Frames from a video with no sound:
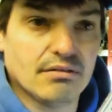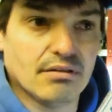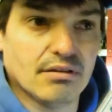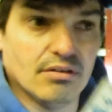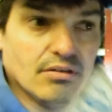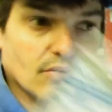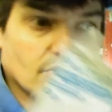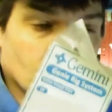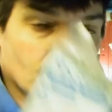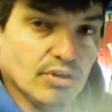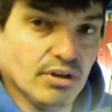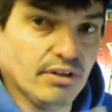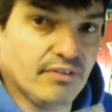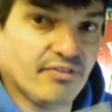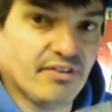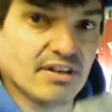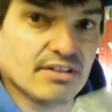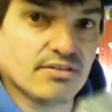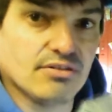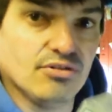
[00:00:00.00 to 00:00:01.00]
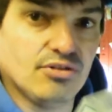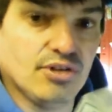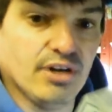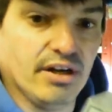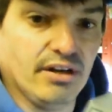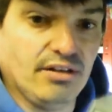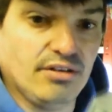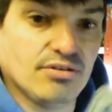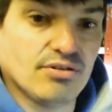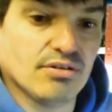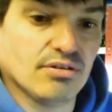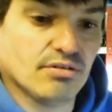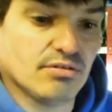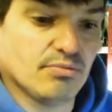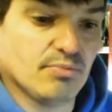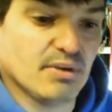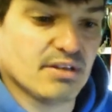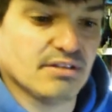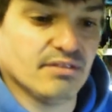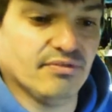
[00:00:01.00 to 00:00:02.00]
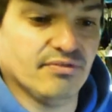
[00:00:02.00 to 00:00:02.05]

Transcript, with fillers: and they're really fast to change especially